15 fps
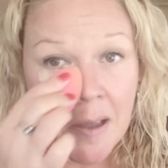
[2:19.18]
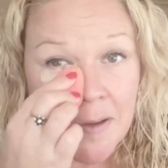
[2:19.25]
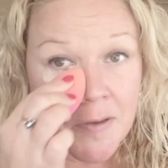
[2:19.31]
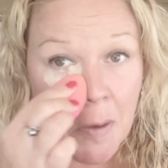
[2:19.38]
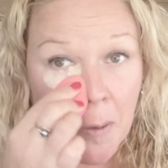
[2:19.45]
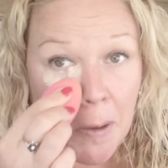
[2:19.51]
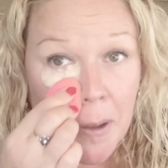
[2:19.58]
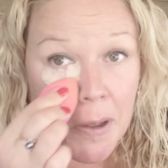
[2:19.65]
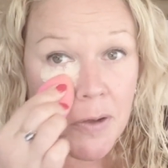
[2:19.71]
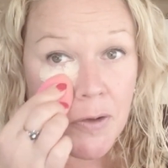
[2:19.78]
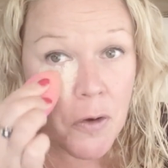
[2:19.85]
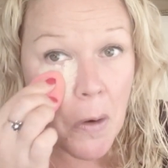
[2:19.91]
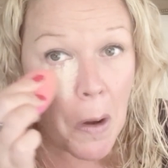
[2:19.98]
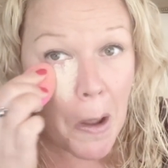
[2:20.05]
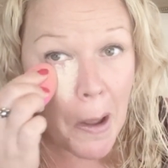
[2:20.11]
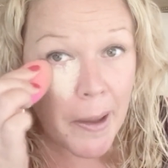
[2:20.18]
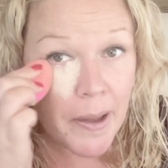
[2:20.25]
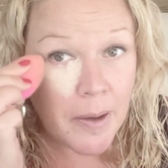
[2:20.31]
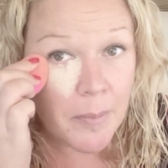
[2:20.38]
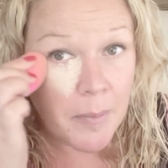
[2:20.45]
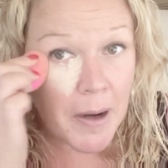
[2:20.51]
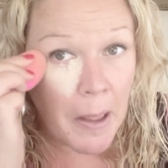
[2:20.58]
So I'm going to try
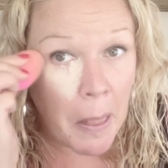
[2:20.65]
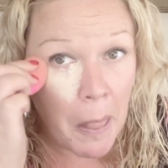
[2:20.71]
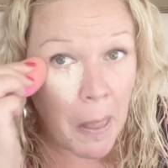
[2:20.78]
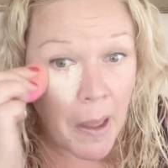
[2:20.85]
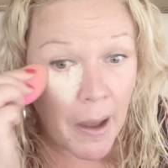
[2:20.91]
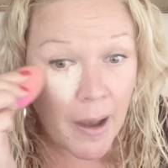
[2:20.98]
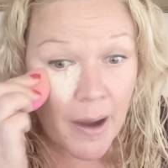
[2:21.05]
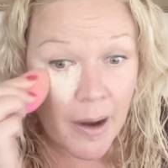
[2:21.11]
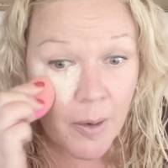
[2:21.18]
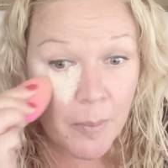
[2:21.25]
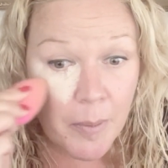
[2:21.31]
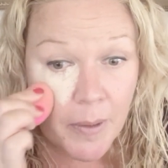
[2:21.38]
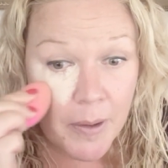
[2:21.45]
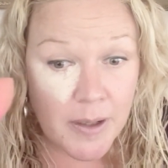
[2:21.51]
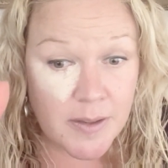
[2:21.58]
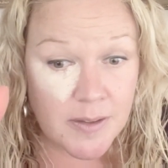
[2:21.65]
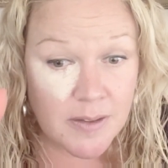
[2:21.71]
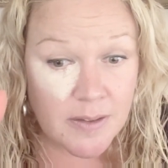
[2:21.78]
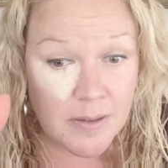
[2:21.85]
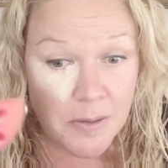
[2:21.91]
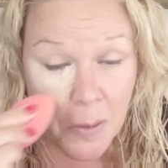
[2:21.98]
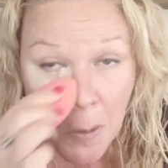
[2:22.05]
and blend that out, but
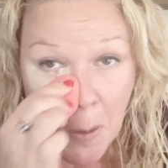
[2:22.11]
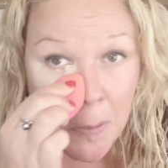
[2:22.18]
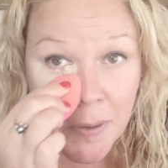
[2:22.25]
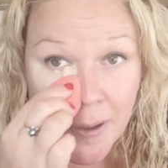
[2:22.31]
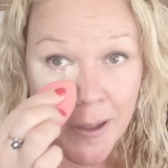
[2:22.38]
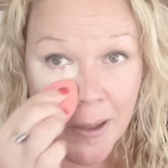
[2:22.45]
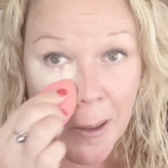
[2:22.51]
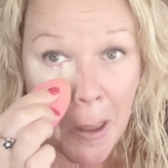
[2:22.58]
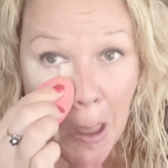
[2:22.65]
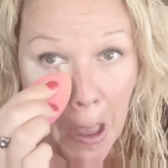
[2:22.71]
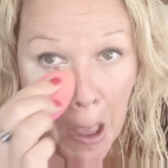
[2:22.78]
oh dear.